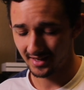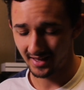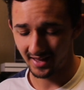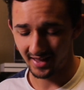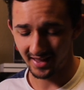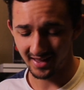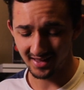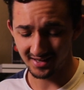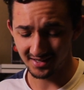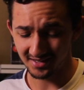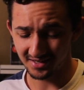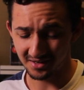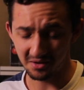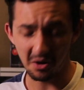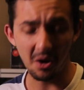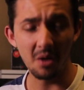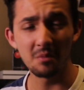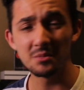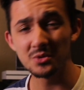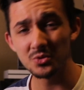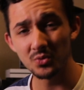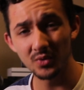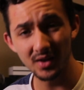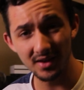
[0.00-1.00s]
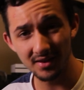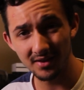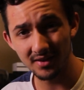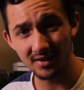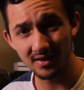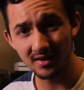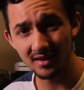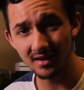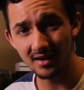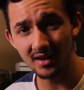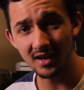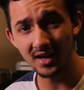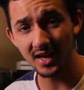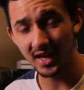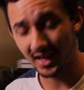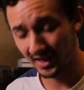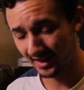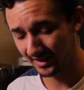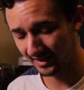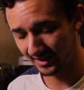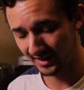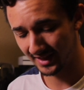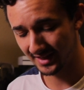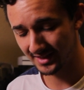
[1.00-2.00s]
and comes with a
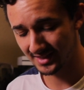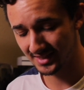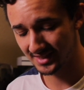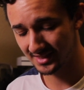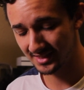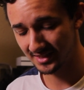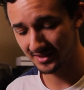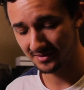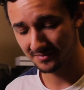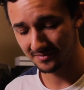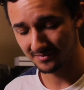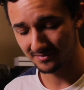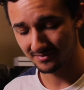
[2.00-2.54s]
kit lens.